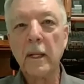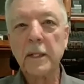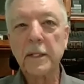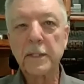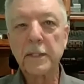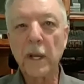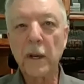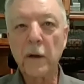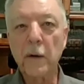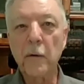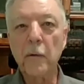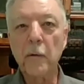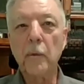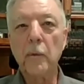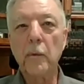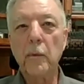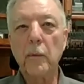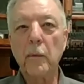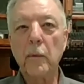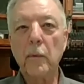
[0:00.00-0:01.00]

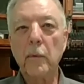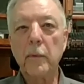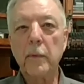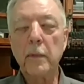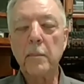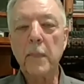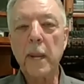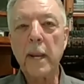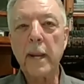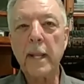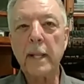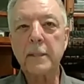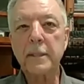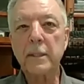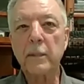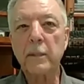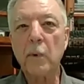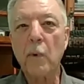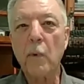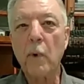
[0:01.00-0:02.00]
So you might have
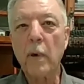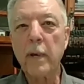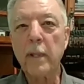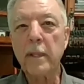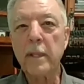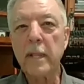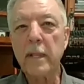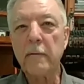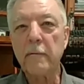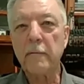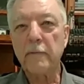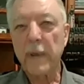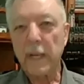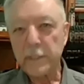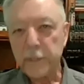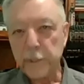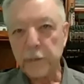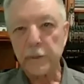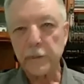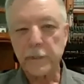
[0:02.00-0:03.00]
said, well, what are the
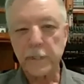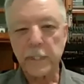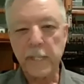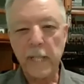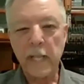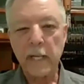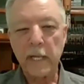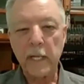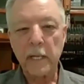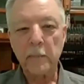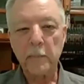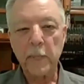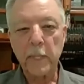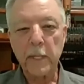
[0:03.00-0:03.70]
investors getting?